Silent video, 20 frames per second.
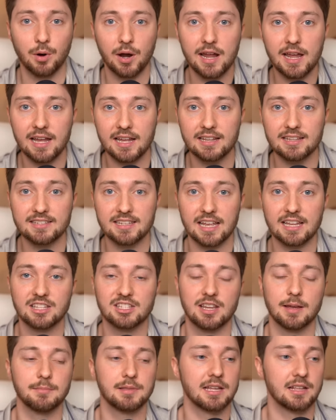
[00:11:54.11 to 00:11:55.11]
brands and
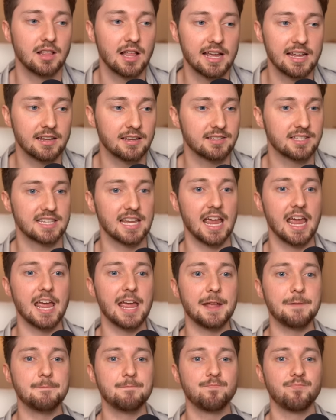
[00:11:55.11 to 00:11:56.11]
something like,
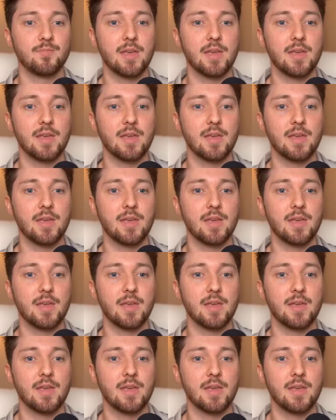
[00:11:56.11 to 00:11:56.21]
say,